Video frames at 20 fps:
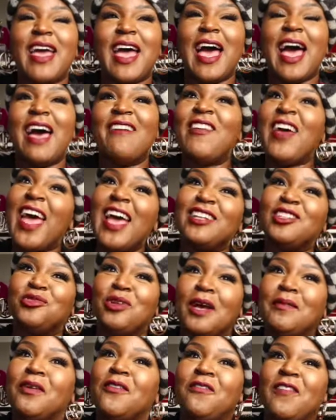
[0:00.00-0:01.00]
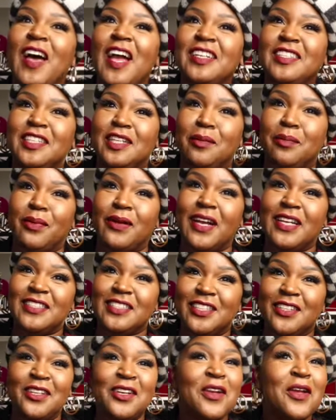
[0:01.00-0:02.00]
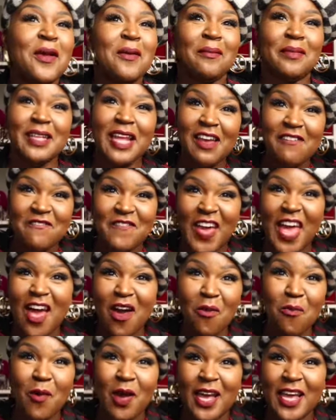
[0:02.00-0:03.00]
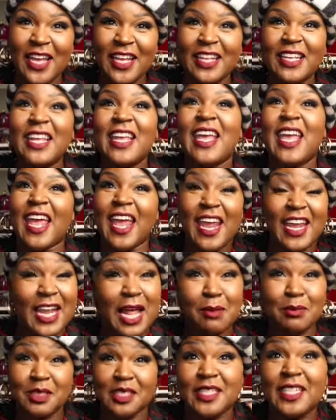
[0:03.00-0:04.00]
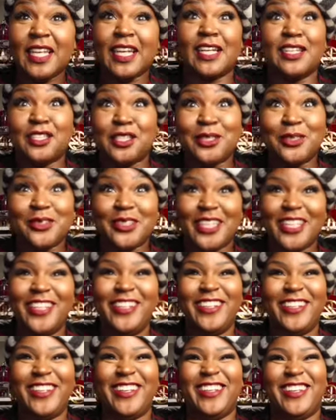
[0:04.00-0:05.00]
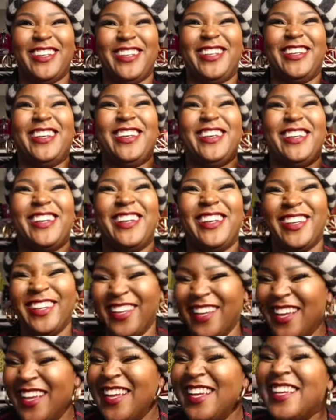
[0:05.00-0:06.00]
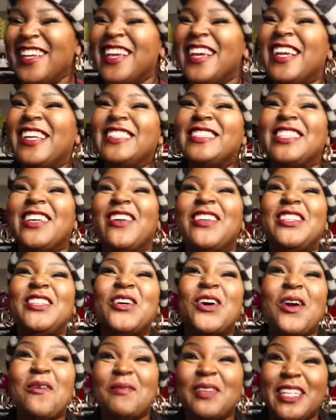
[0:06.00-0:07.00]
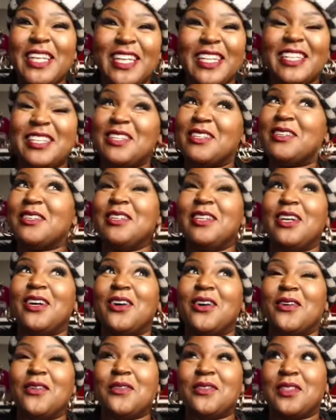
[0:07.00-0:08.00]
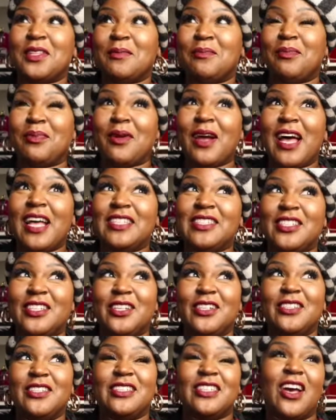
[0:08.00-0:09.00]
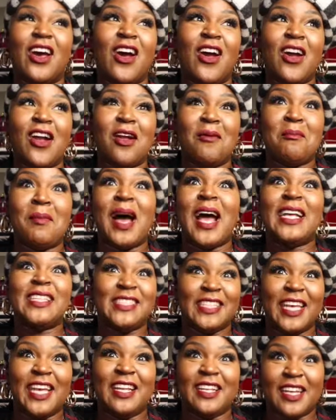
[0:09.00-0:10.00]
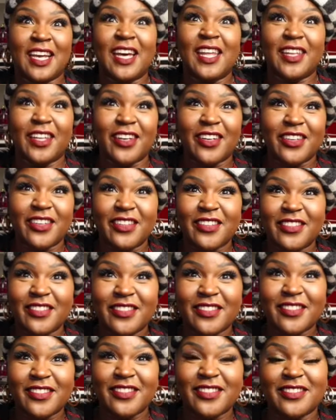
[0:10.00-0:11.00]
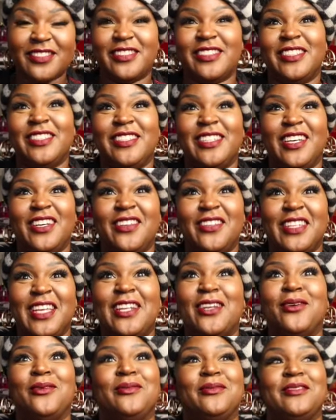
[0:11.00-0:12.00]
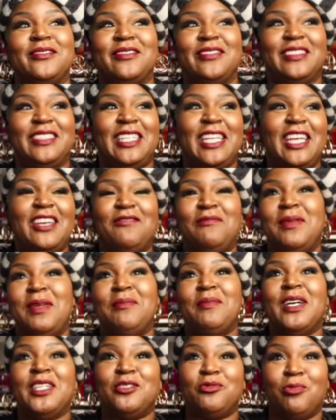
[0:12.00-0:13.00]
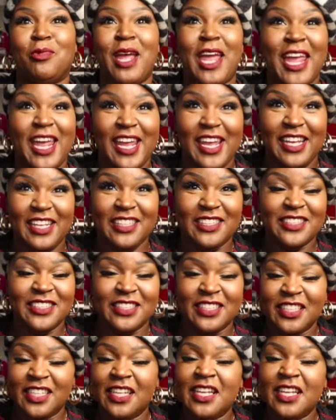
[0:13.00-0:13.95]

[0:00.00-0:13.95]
I've had trouble finding a bronzer, but I found one and I'm sticking to it. And so normally, you know, the bronzers are my skin color. You know, they don't give me much range.